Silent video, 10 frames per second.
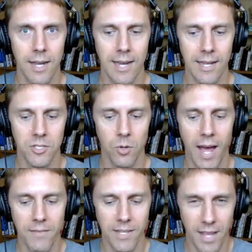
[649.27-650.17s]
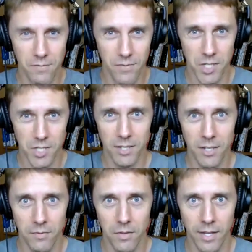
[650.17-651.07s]
And so having that vision
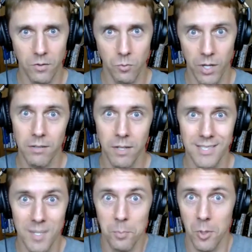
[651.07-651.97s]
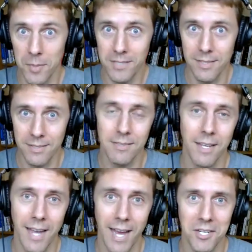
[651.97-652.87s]
of like, well, a simpler business
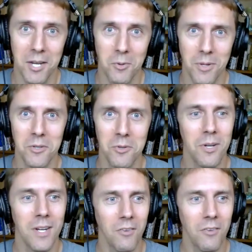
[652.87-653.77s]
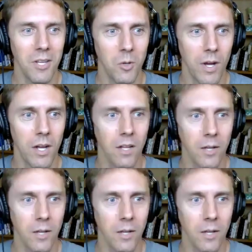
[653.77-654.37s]
like actually would do really well.